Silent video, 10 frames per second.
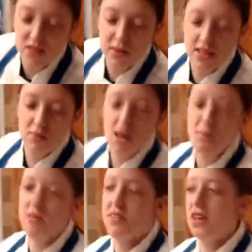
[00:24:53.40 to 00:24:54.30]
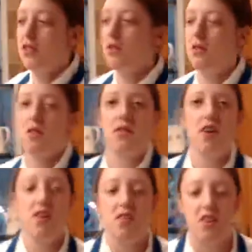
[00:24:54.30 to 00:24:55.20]
Mixy Raptor. Thank you for the
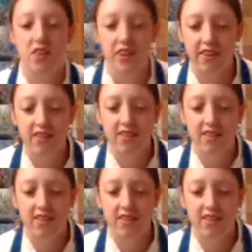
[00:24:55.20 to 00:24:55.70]
follow earlier.